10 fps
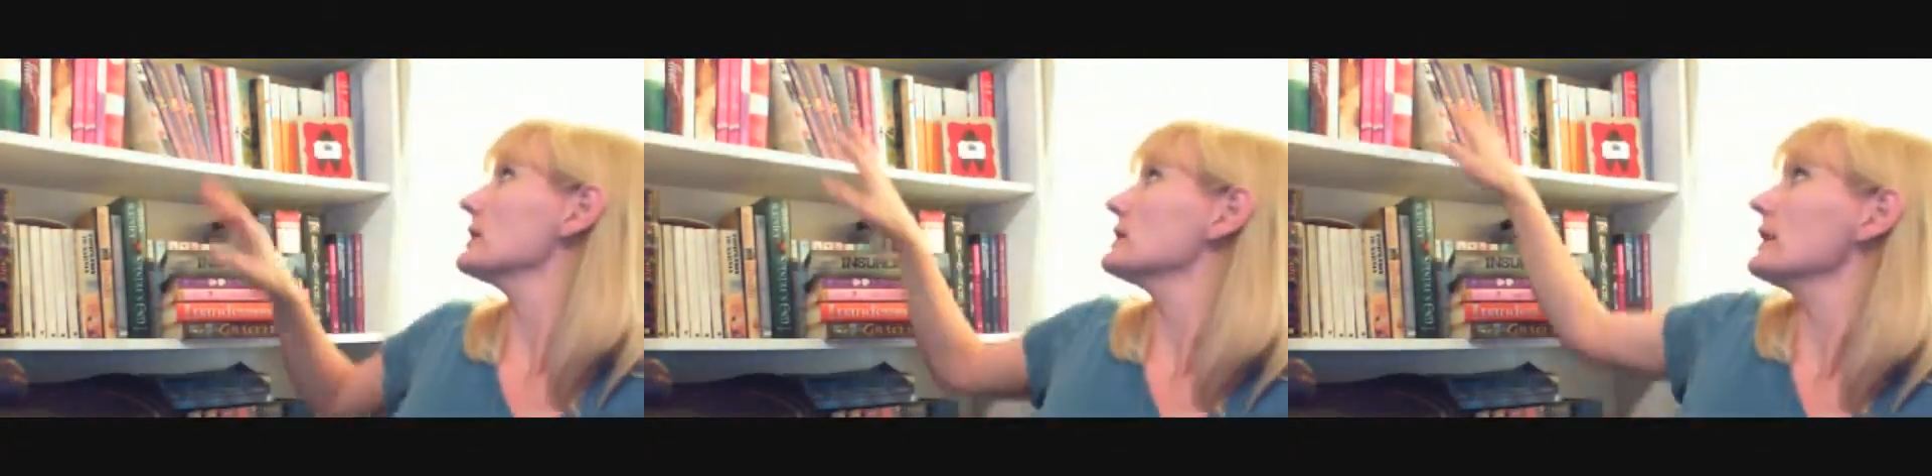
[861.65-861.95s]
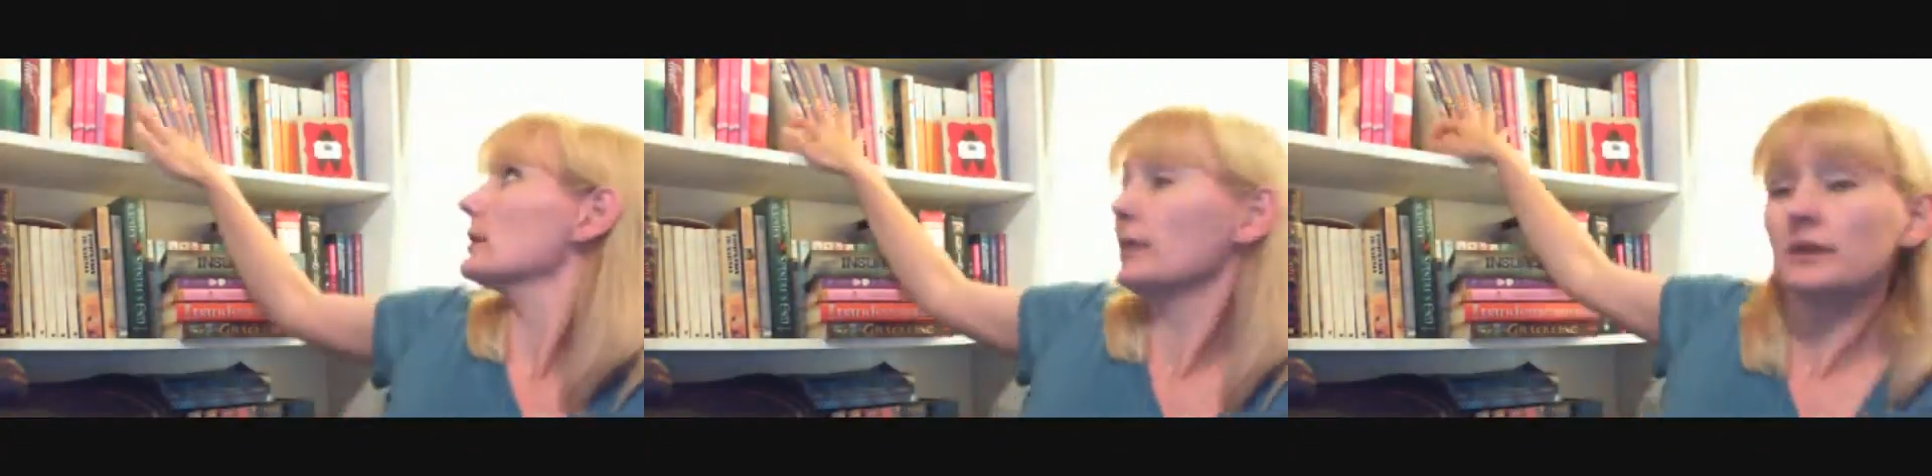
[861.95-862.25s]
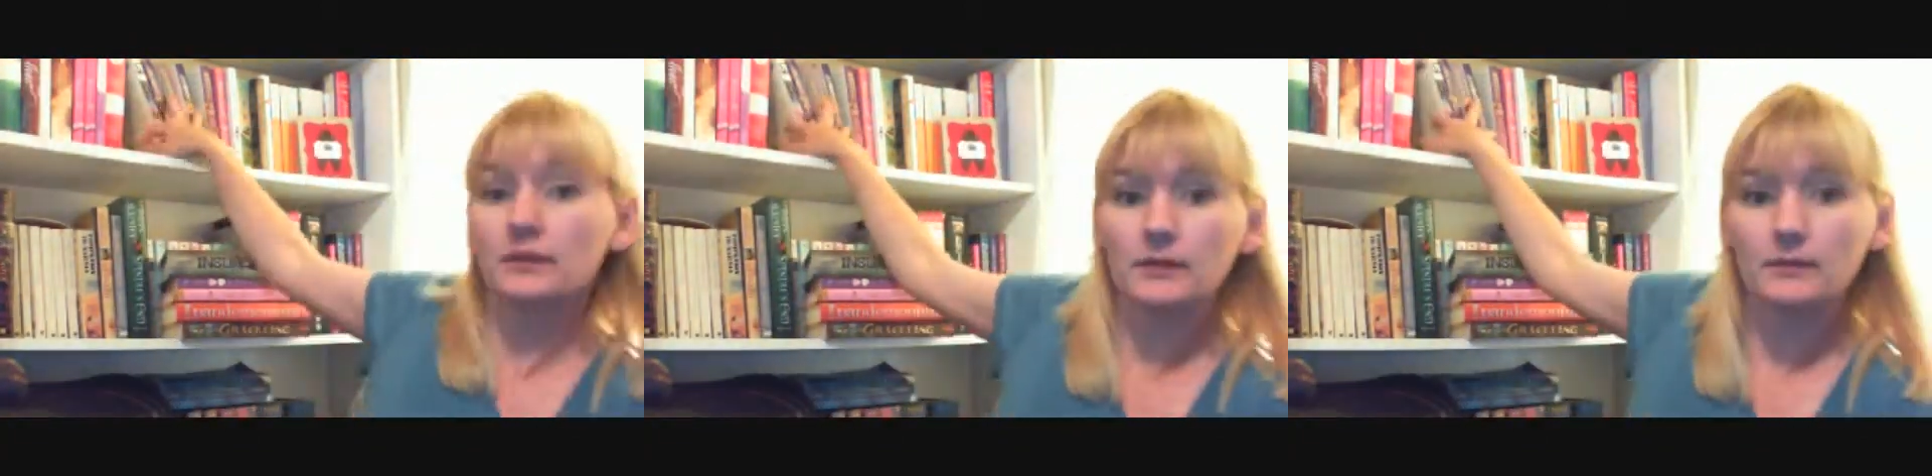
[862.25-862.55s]
bunch of other
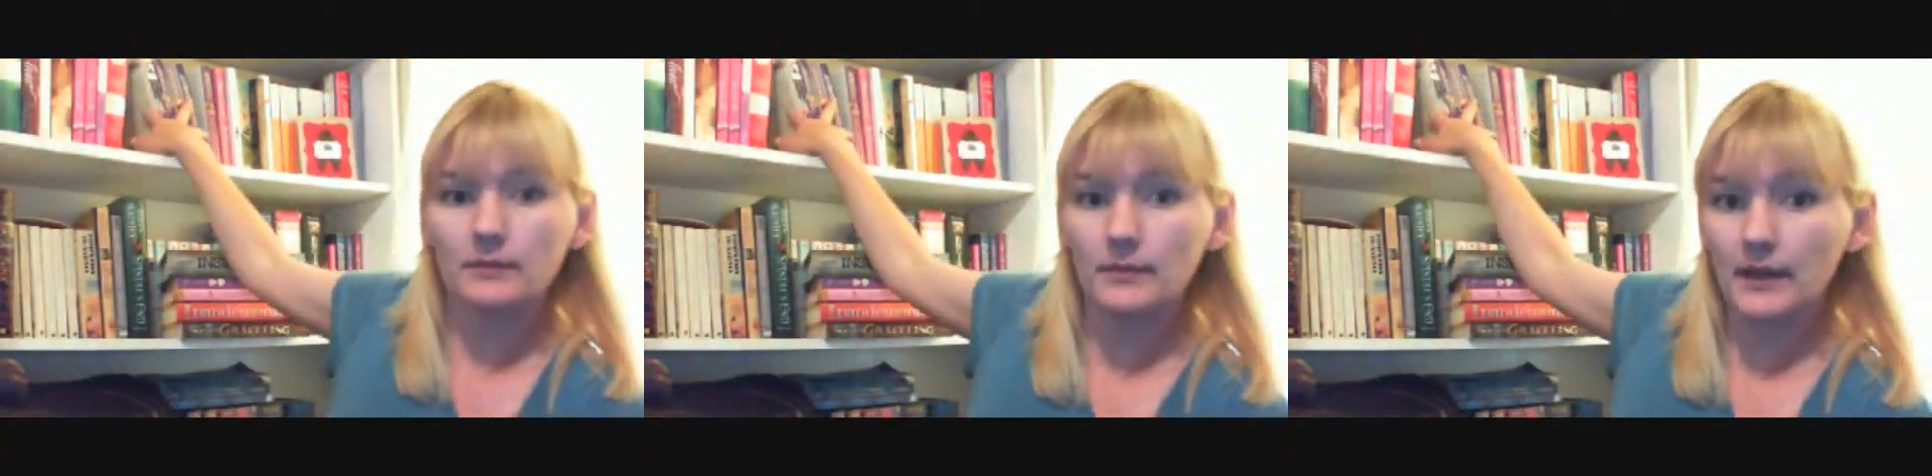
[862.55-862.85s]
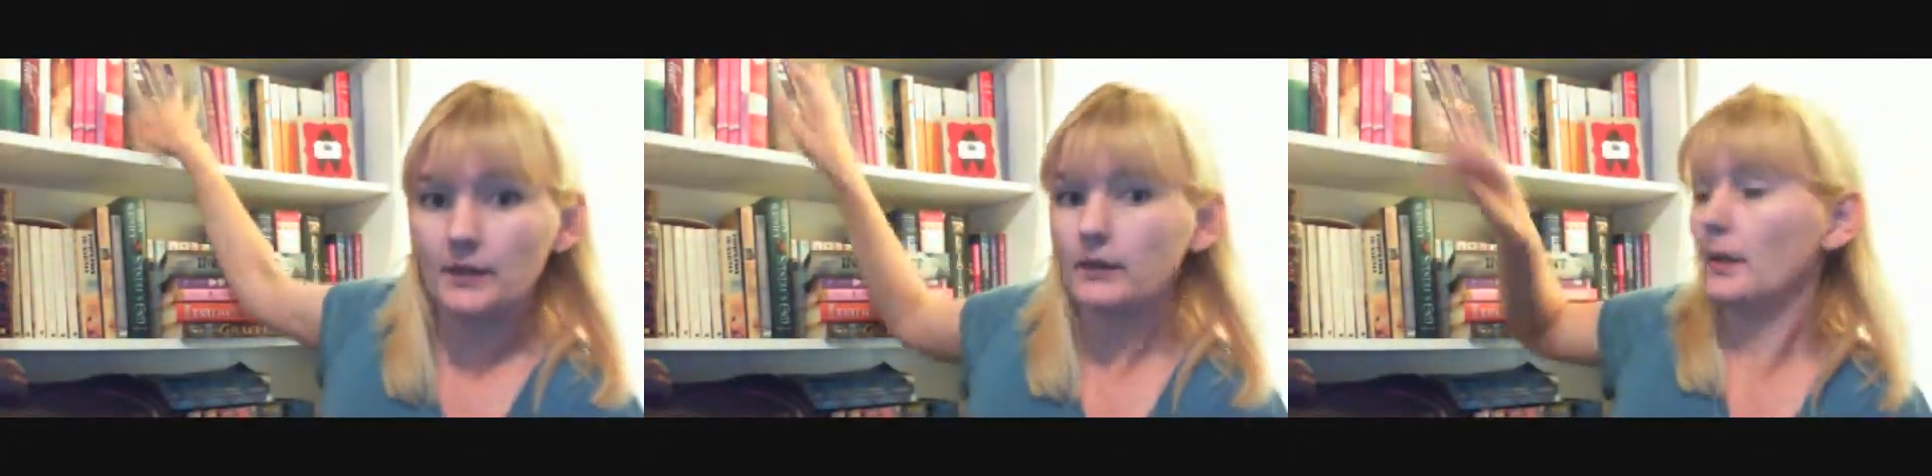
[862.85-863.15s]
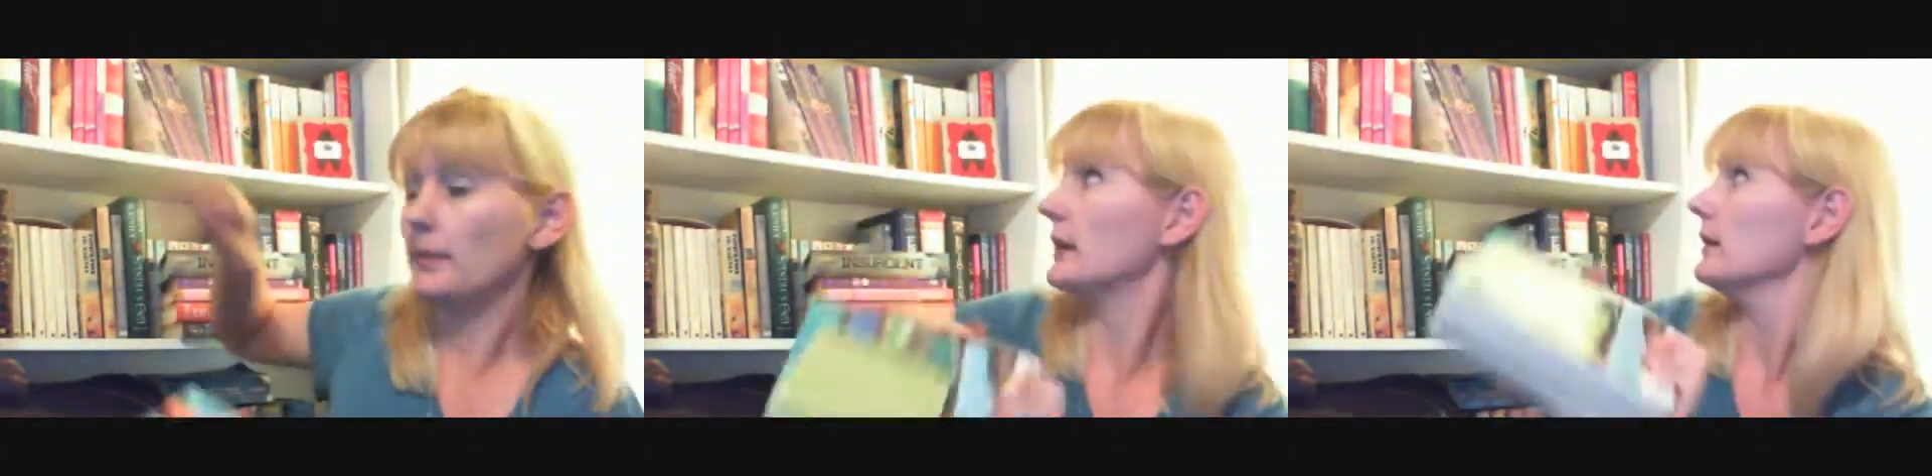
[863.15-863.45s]
books by
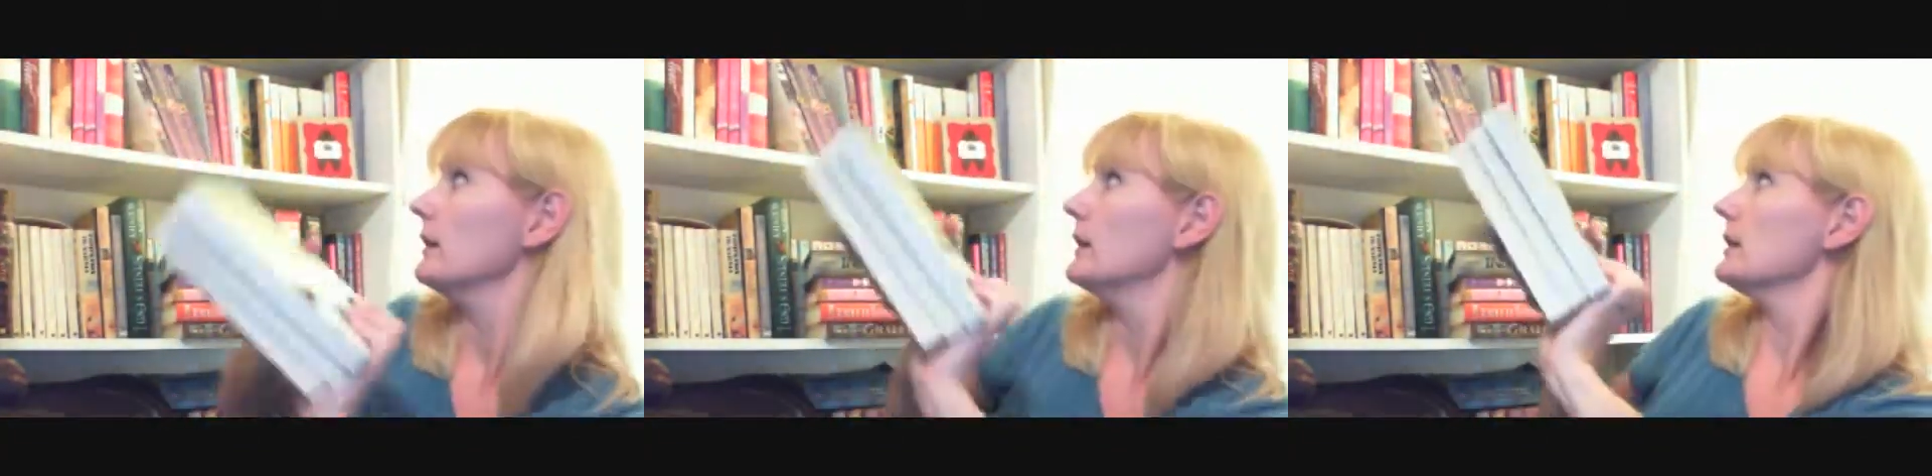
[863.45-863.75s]
her up here.